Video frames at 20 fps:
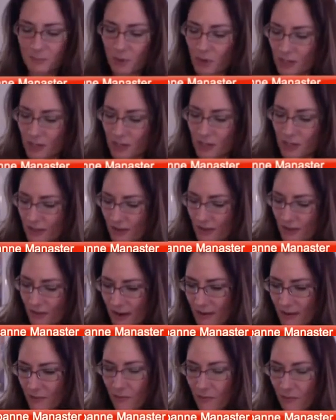book, though,
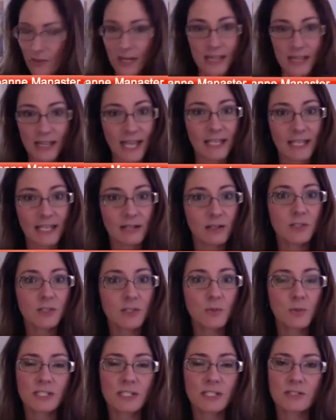what I like, and
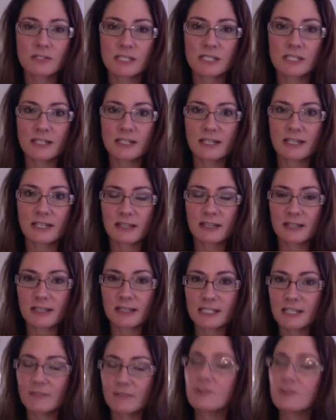it's what you did in the
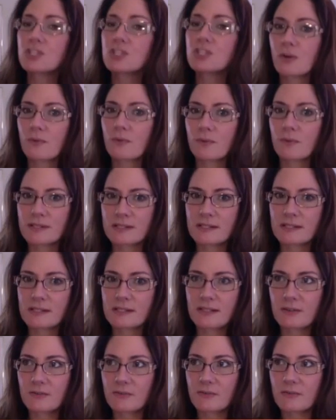TV show, was
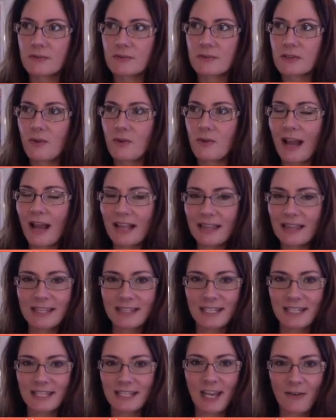you
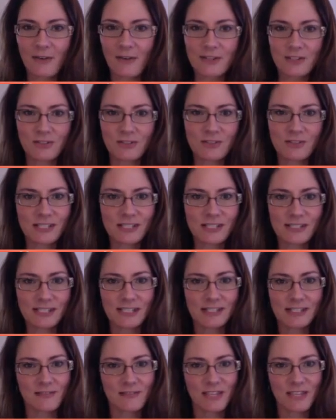highlight the characters, because
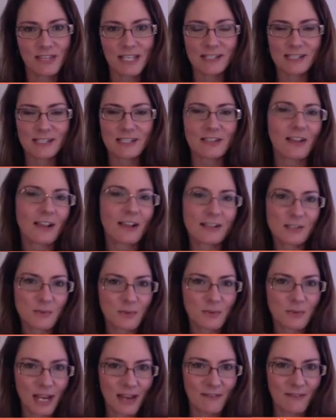each of these sloths
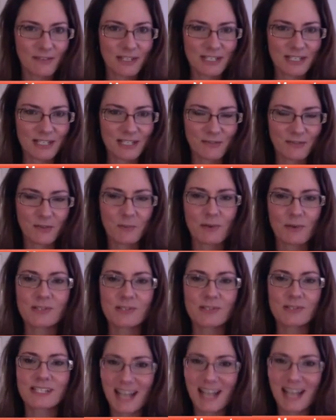would have a different
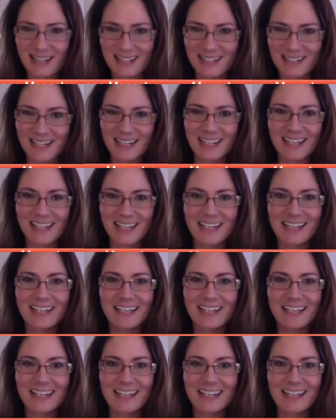personality.